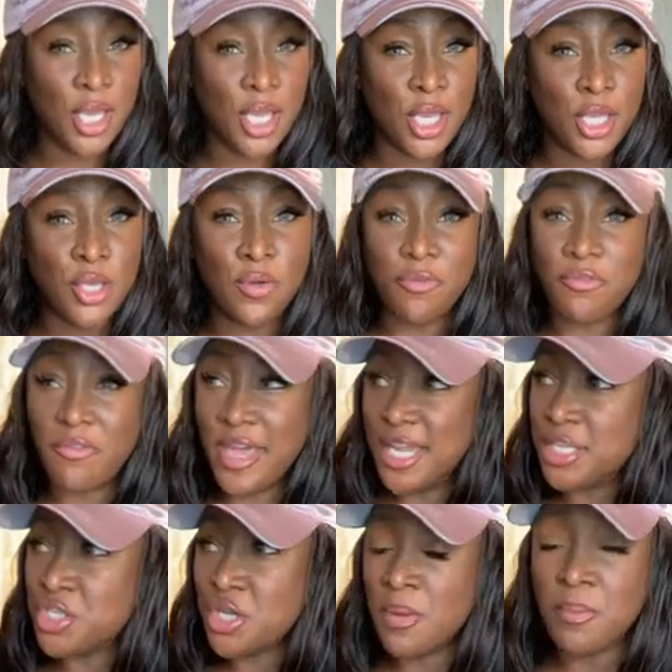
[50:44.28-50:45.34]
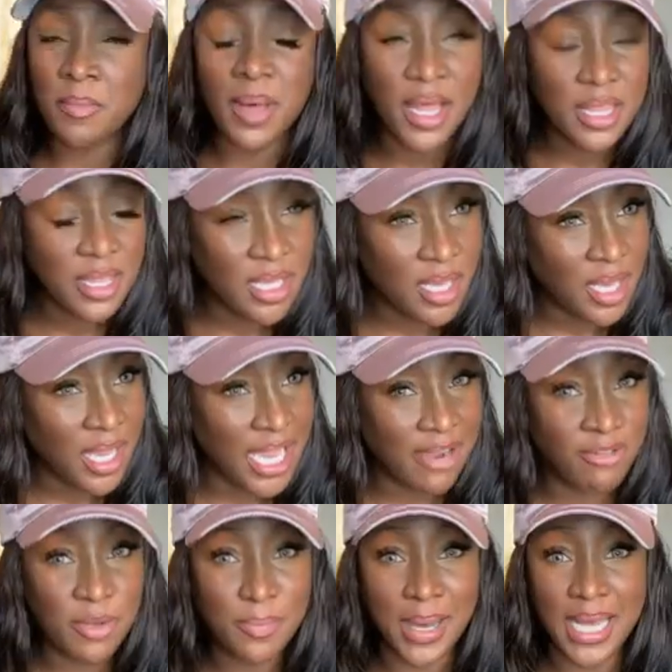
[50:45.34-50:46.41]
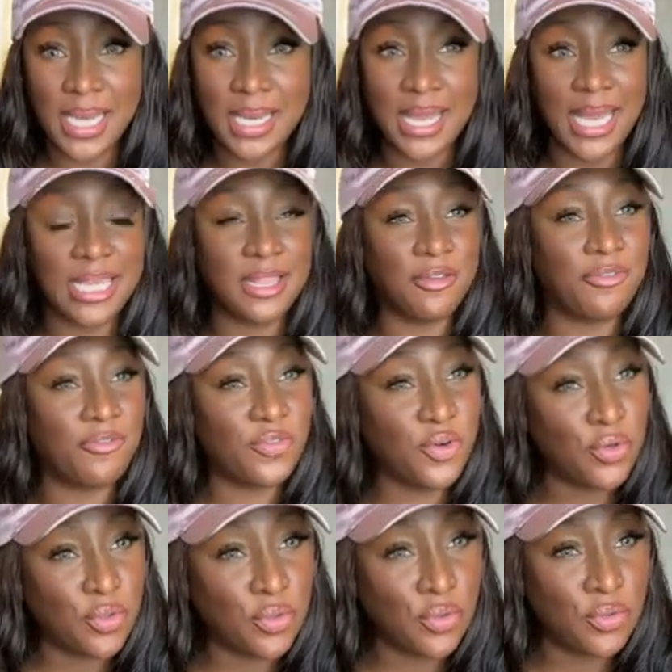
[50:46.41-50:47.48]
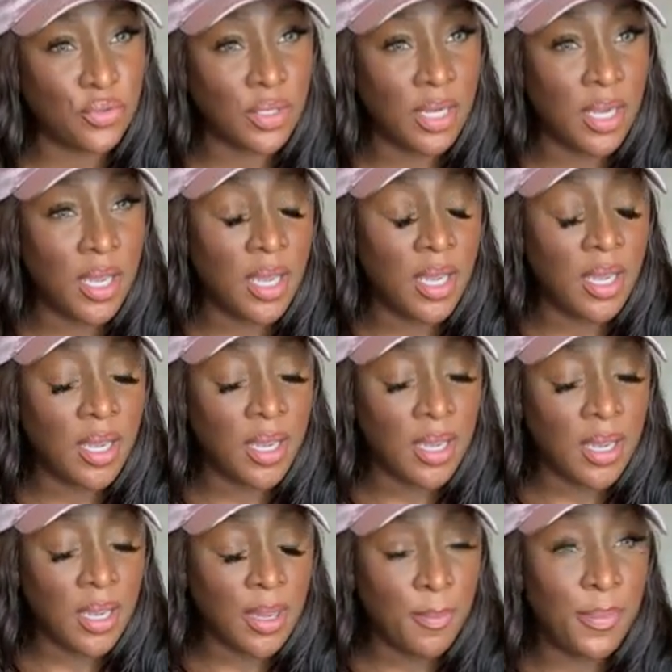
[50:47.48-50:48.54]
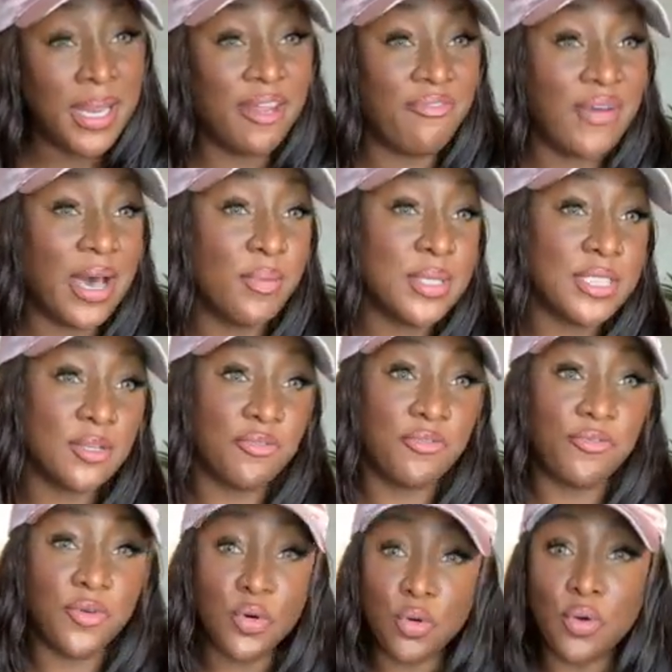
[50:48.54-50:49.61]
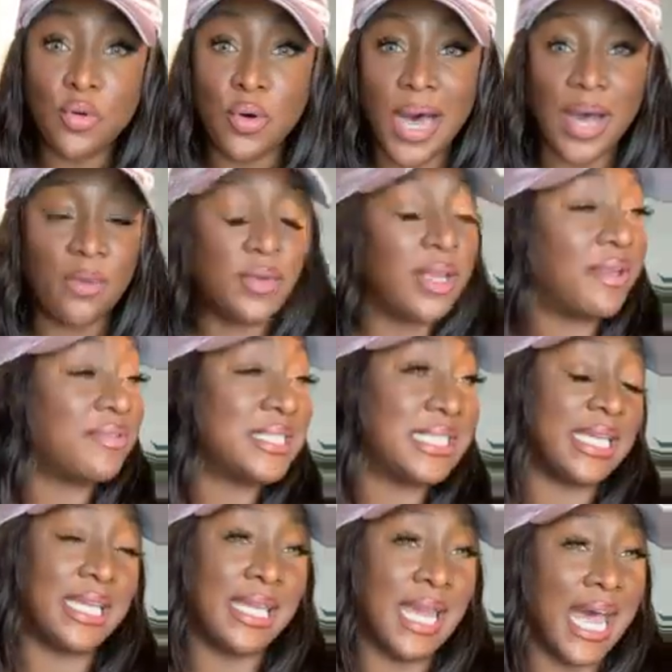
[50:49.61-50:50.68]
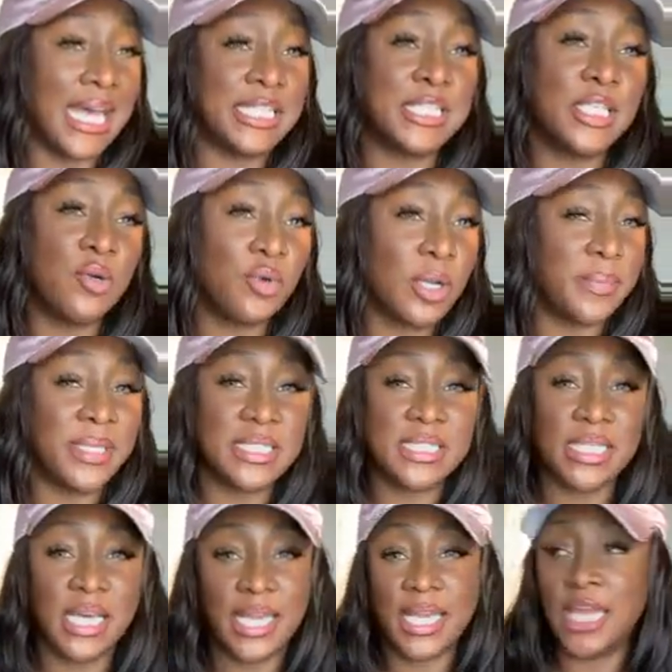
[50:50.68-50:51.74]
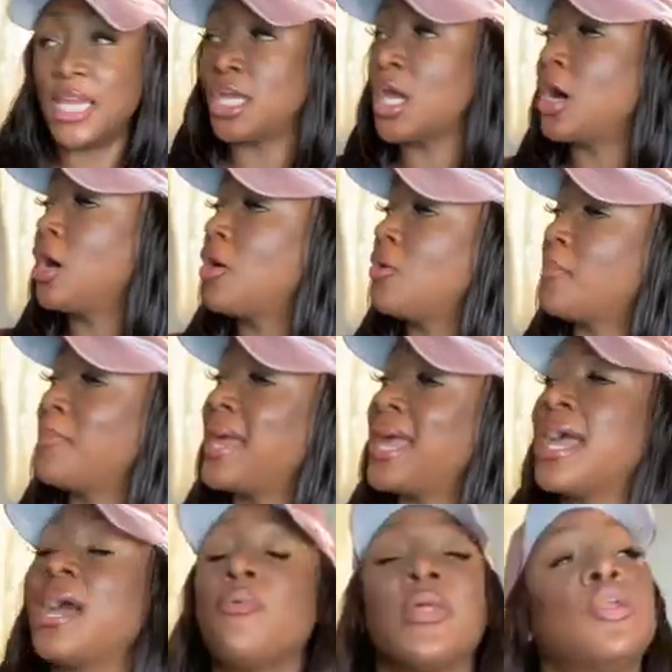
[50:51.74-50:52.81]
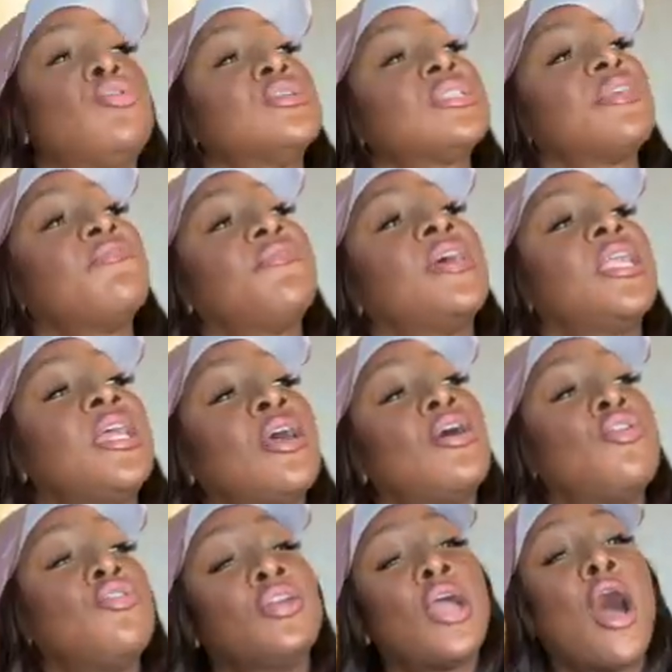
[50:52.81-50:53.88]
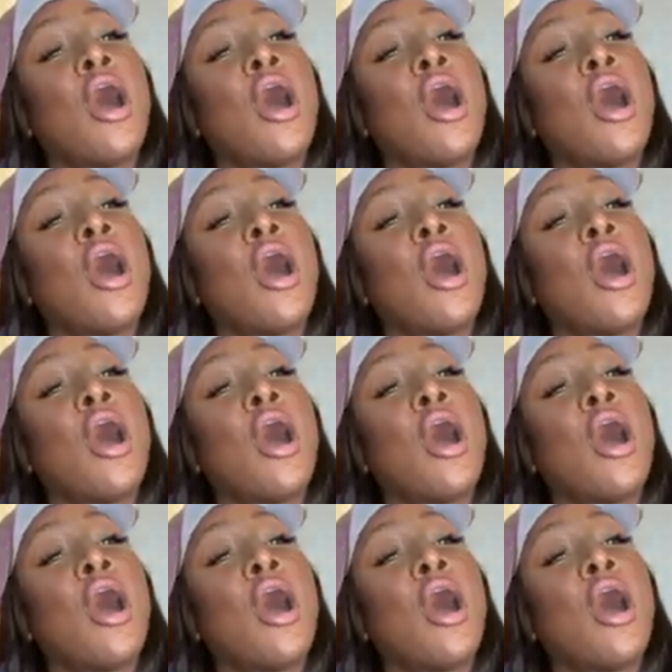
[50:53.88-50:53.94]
You fed your mother. Everybody liked the food. But if I was a fool, I wouldn't have seen that. I still would have been stuck in, yo, man, we lost the video, yo.